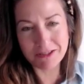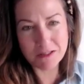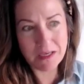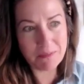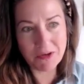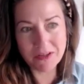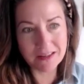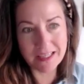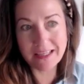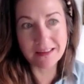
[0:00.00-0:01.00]
there's people
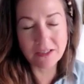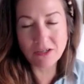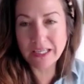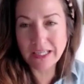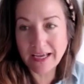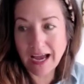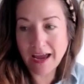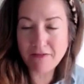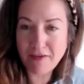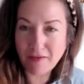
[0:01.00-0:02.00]
that like literally like
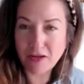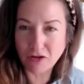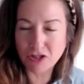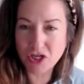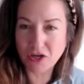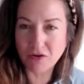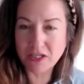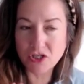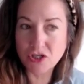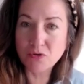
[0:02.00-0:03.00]
I have found that your
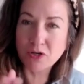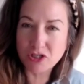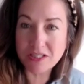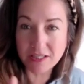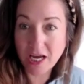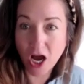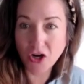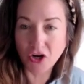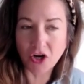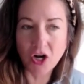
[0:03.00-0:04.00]
generation too, or just the
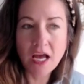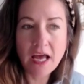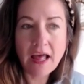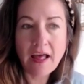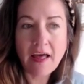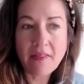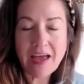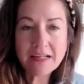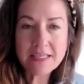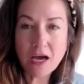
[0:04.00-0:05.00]
younger,
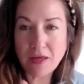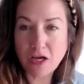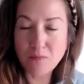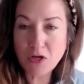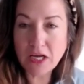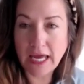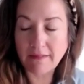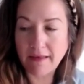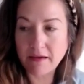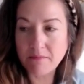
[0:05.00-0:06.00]
that's how they
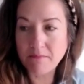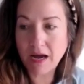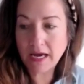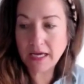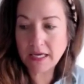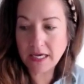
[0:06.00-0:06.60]
communicate. Like my